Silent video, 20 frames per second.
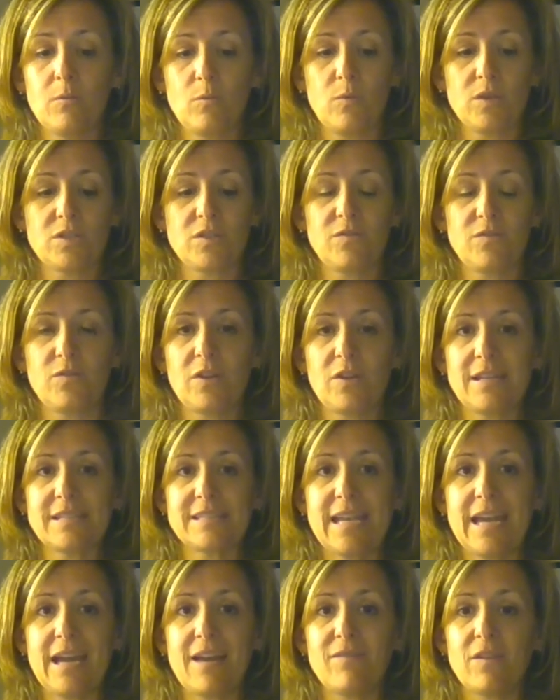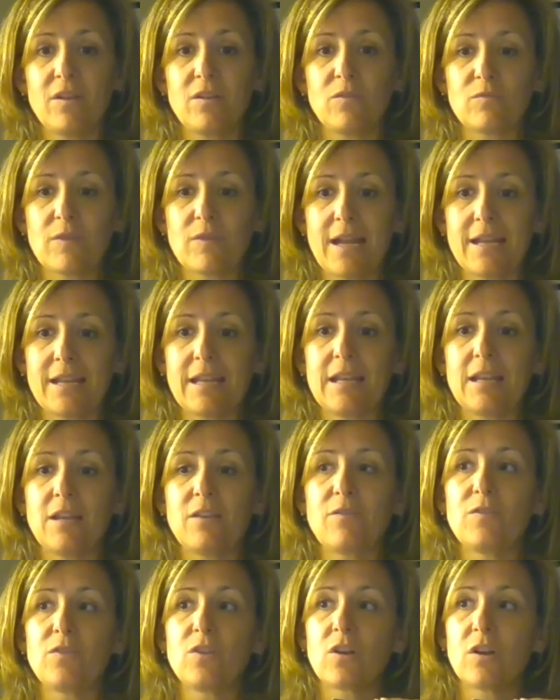which if you guys haven't read it,
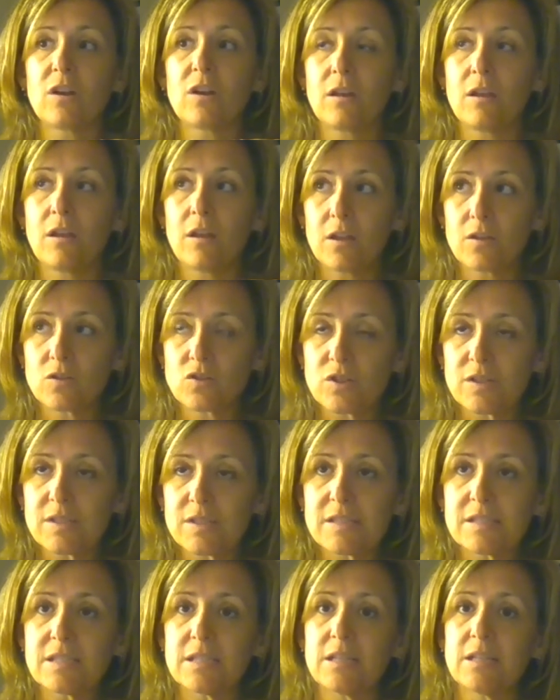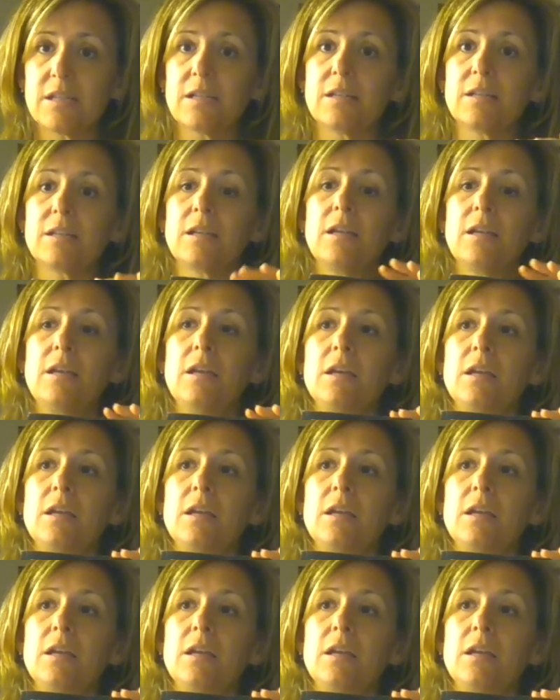if you're interested